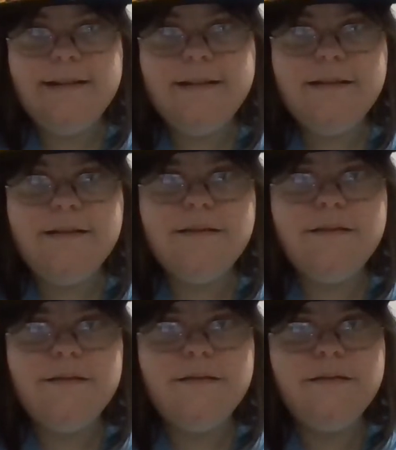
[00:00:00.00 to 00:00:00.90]

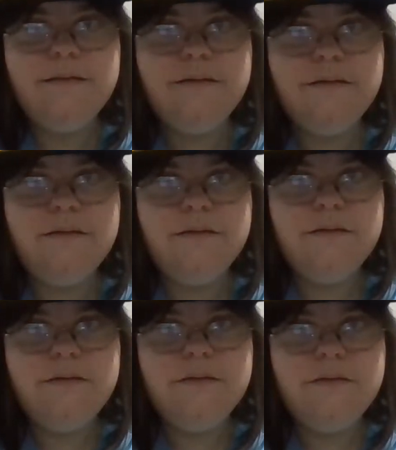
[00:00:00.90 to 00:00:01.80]

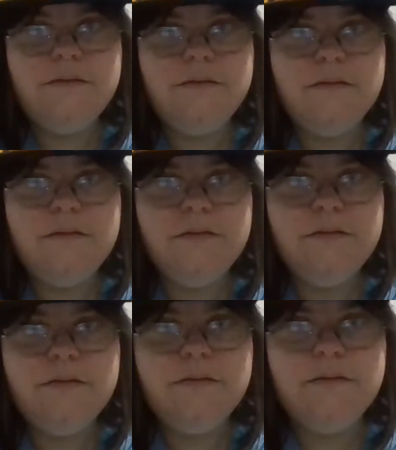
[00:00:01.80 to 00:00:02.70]

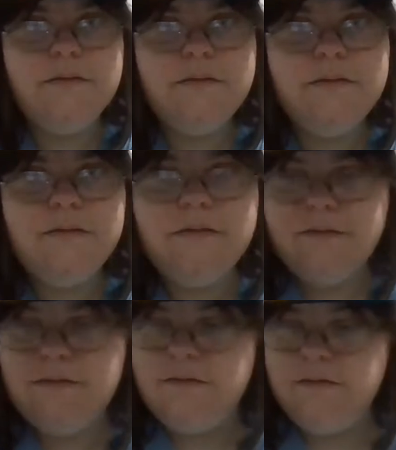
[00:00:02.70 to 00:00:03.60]

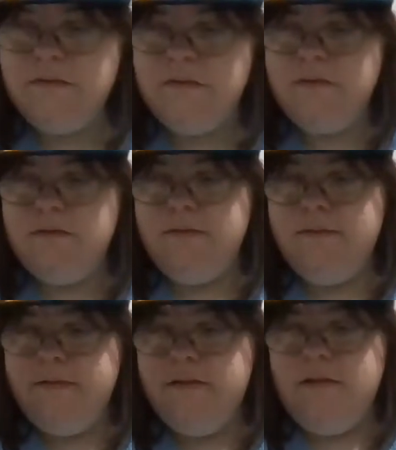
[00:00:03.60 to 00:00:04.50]

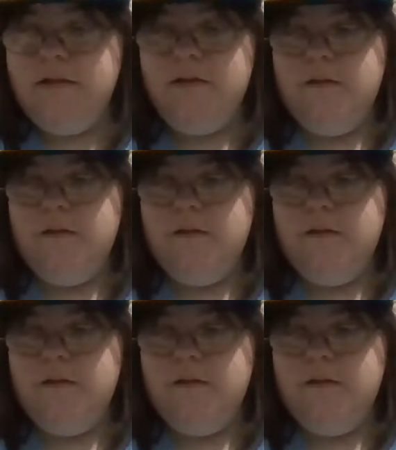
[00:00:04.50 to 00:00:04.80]
Nothing is said.